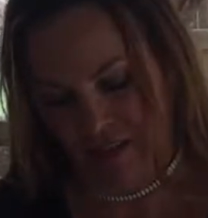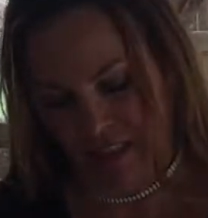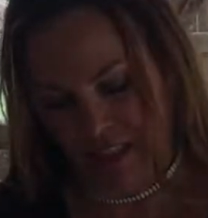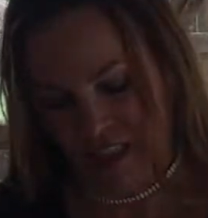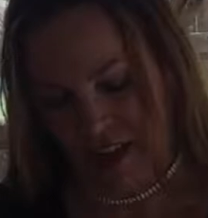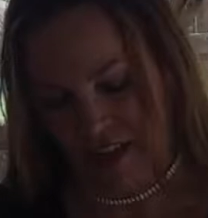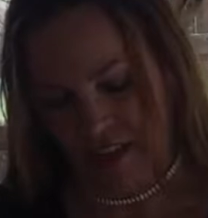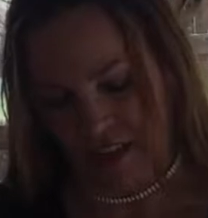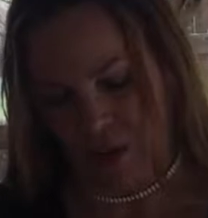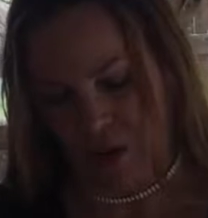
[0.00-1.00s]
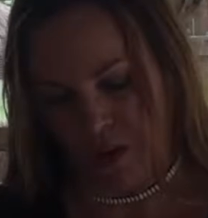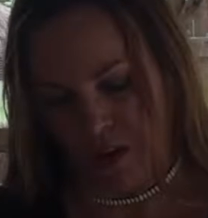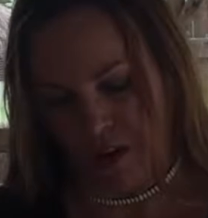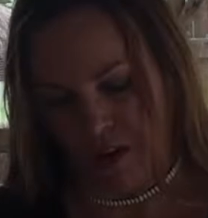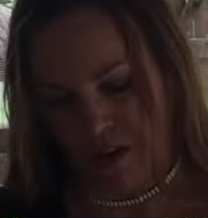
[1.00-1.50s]
It's not a
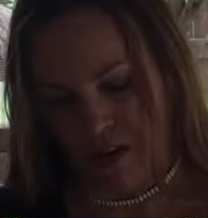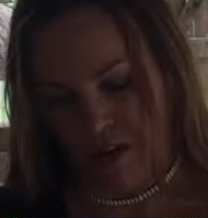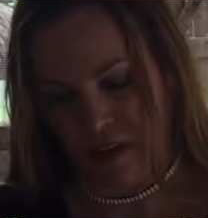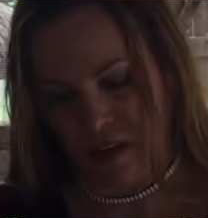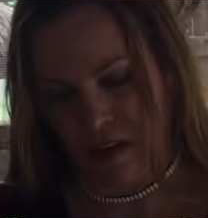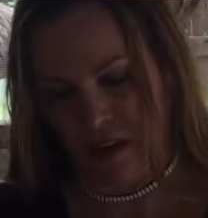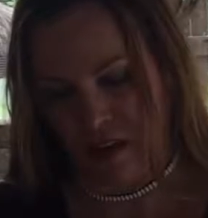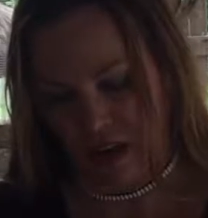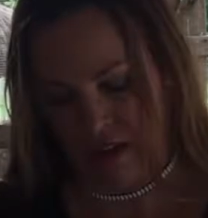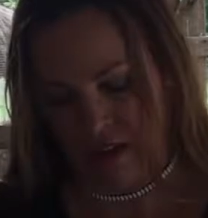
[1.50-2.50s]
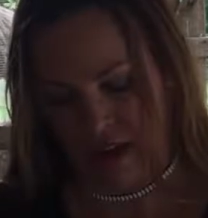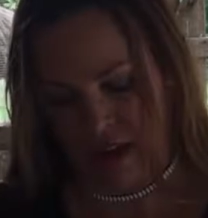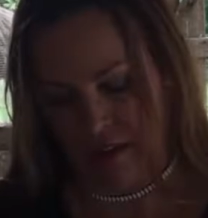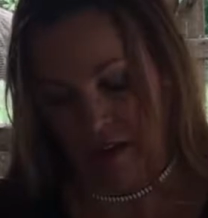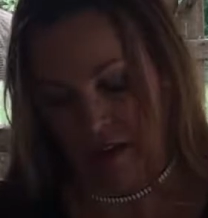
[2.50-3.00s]
liqueur. I
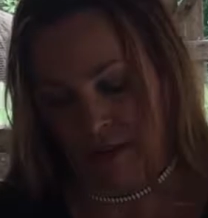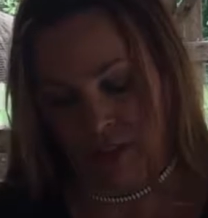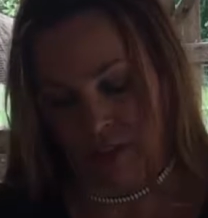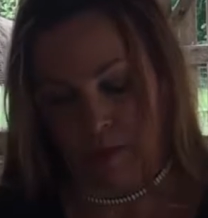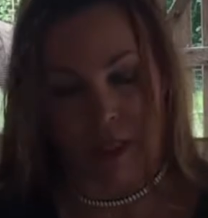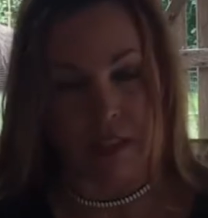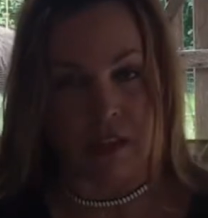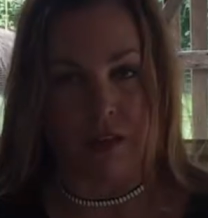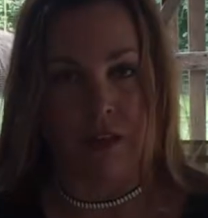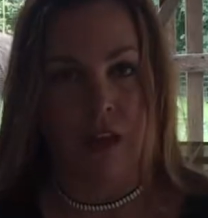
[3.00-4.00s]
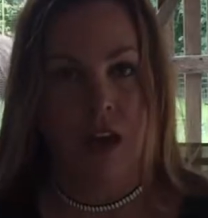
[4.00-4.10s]
don't know, it's just Pisco.